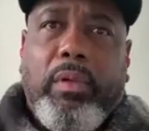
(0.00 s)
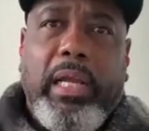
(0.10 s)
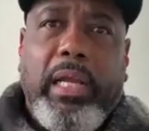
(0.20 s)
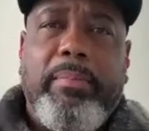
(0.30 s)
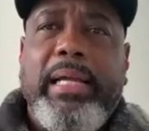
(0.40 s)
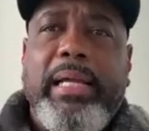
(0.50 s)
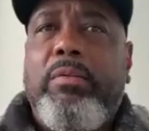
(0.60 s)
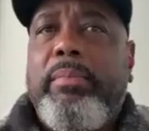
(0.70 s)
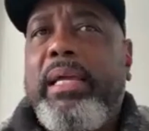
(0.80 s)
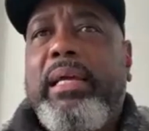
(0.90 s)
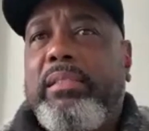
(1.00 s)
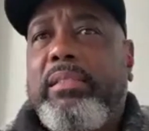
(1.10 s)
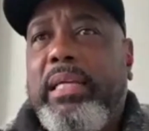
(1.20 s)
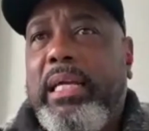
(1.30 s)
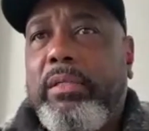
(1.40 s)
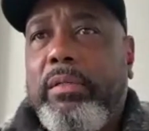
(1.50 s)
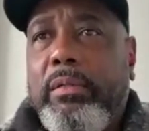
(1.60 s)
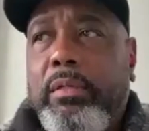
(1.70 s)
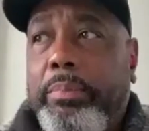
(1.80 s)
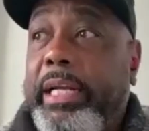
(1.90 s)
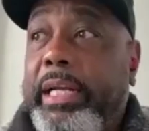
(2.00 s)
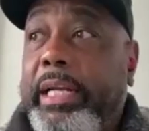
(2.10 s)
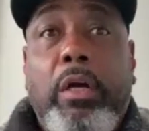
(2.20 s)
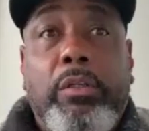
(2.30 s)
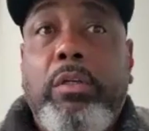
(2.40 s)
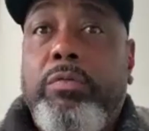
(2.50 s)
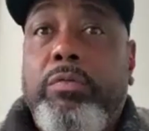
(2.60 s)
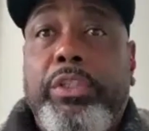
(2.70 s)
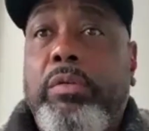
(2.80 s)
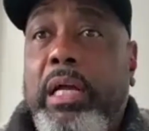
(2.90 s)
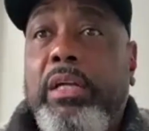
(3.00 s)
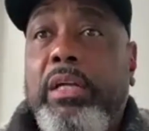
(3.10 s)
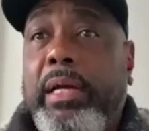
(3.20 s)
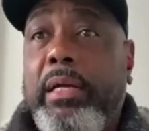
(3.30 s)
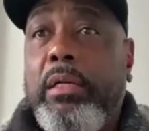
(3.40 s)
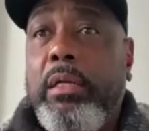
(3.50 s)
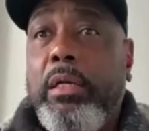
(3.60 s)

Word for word: Everybody don't make it as an actor, but it starts off with your contract.